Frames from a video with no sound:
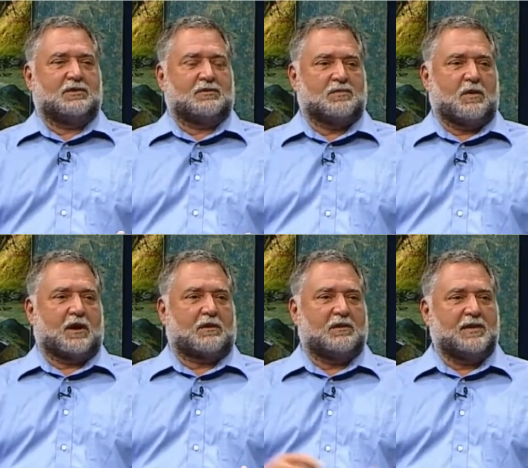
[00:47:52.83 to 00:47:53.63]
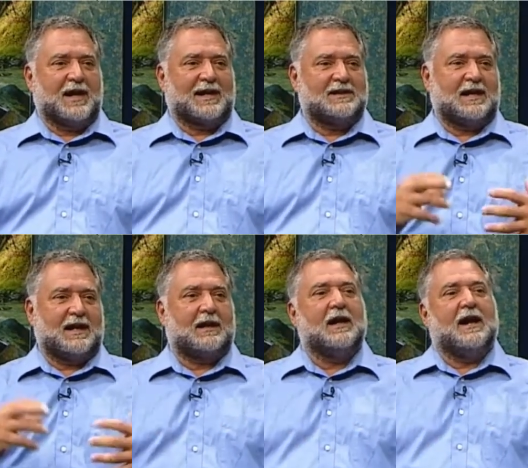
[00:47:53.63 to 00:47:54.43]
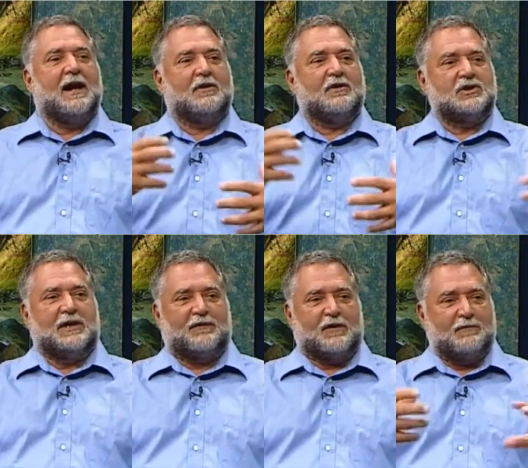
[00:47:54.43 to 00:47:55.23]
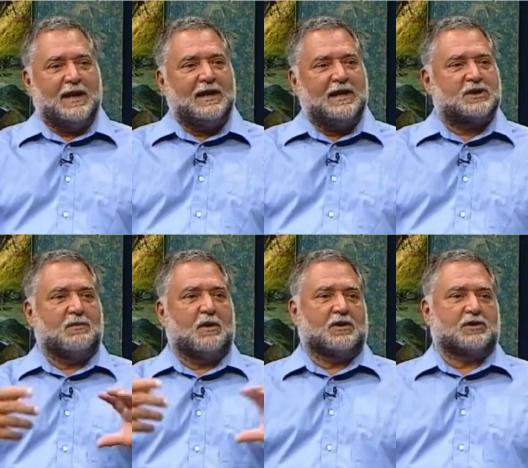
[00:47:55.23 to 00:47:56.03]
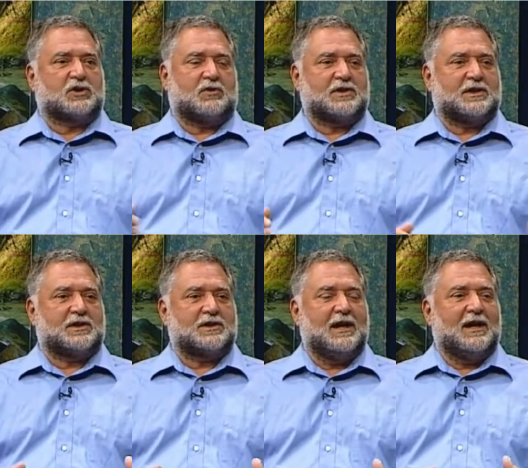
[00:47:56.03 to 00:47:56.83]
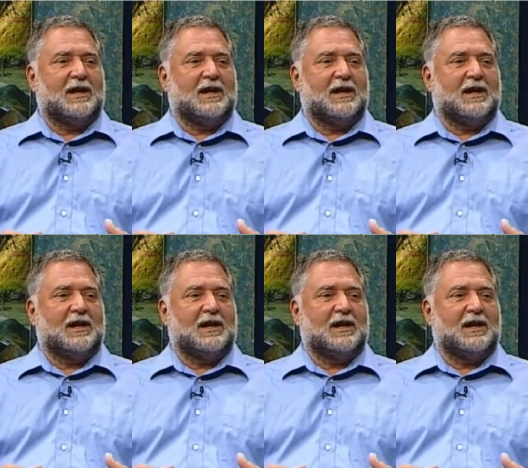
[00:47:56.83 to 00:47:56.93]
to a smart grid that can take energy from many small sources,